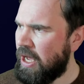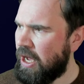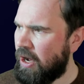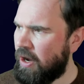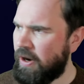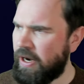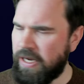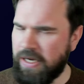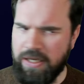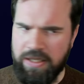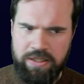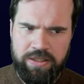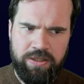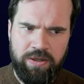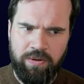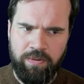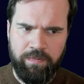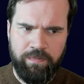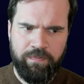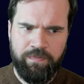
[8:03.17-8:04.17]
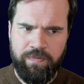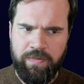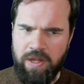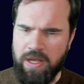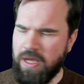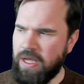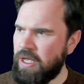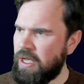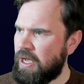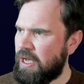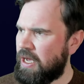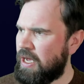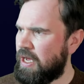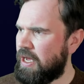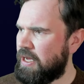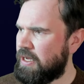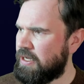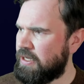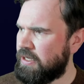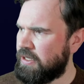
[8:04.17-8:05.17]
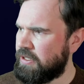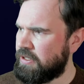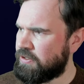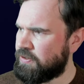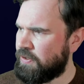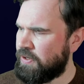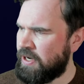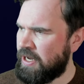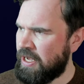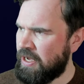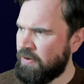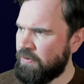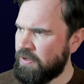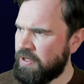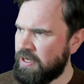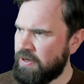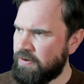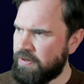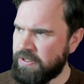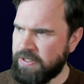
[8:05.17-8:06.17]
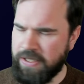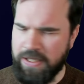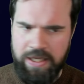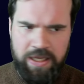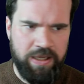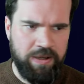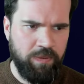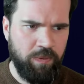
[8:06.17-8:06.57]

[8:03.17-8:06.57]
All right, so so now here is the key.